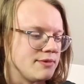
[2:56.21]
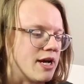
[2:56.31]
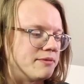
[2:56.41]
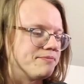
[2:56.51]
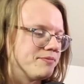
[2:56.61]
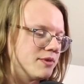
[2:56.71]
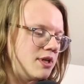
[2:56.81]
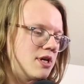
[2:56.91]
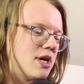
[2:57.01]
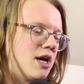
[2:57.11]
Yeah.
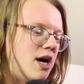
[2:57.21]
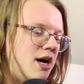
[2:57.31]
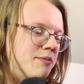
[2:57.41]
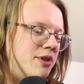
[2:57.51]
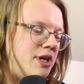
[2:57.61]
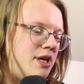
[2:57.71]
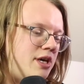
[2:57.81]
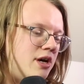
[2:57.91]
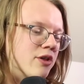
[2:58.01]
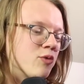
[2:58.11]

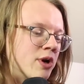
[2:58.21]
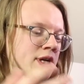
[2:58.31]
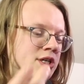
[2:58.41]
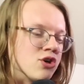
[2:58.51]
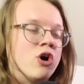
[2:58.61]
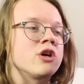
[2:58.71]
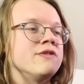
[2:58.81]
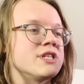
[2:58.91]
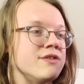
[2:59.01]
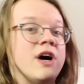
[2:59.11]
The other one is
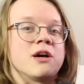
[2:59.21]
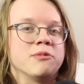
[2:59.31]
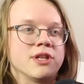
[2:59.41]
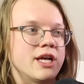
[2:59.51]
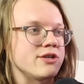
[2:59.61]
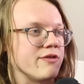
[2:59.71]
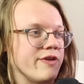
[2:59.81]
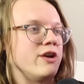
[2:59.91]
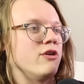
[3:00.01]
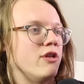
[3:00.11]
Archivist of Agma. That's our
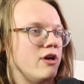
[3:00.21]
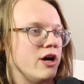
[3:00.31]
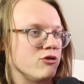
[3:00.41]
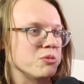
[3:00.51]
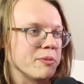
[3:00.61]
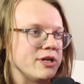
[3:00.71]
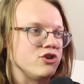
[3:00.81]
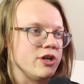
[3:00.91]
final honorable mention